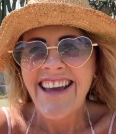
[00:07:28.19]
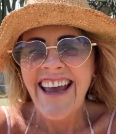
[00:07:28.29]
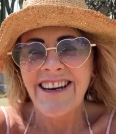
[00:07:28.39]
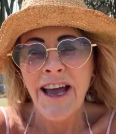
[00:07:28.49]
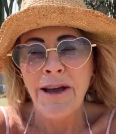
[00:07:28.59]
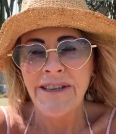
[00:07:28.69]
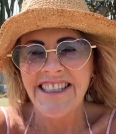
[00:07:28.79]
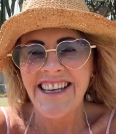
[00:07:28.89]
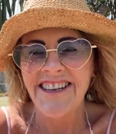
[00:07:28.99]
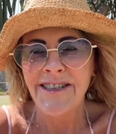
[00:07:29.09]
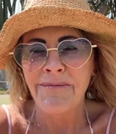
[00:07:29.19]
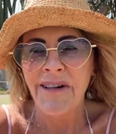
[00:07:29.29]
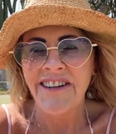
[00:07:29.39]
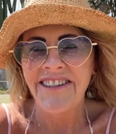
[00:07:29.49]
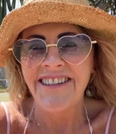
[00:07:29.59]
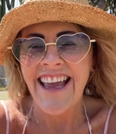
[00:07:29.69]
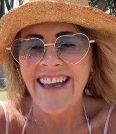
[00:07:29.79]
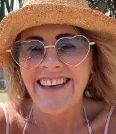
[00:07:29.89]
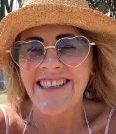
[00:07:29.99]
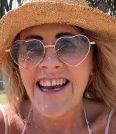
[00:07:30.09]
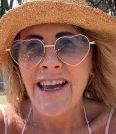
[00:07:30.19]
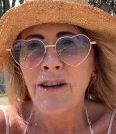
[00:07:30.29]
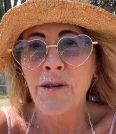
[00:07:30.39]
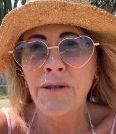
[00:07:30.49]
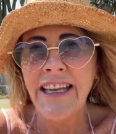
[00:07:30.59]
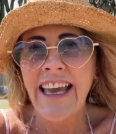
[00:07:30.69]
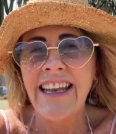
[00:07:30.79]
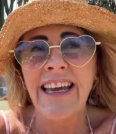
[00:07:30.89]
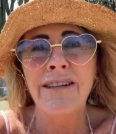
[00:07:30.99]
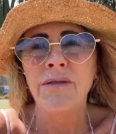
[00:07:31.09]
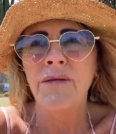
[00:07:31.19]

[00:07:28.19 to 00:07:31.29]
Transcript: and I hope to see you tomorrow at Coolangatta.